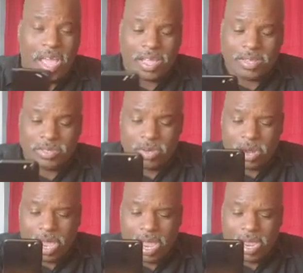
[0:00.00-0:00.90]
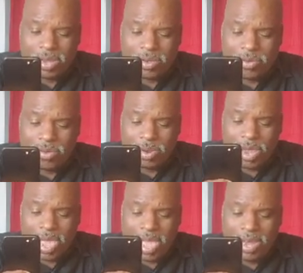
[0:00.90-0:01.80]
then I got to show how I'm
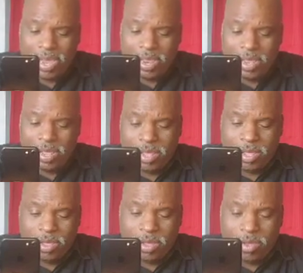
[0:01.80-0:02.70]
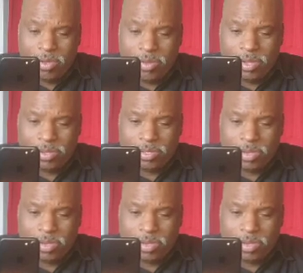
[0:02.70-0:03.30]
doing the edit on here.